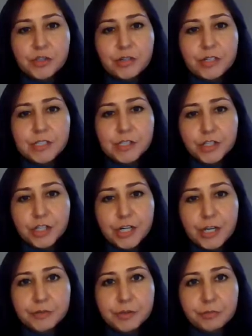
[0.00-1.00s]
Transition
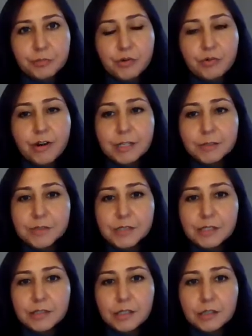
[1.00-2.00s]
House programs
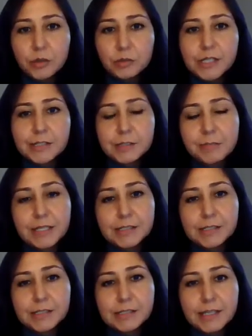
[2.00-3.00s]
and the hotel
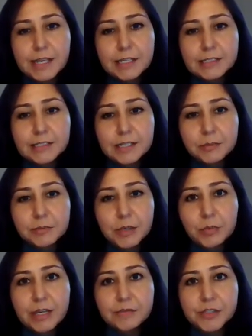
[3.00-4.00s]
spaces that
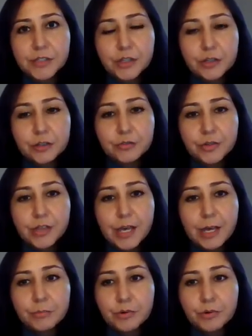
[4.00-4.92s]
we have secured for that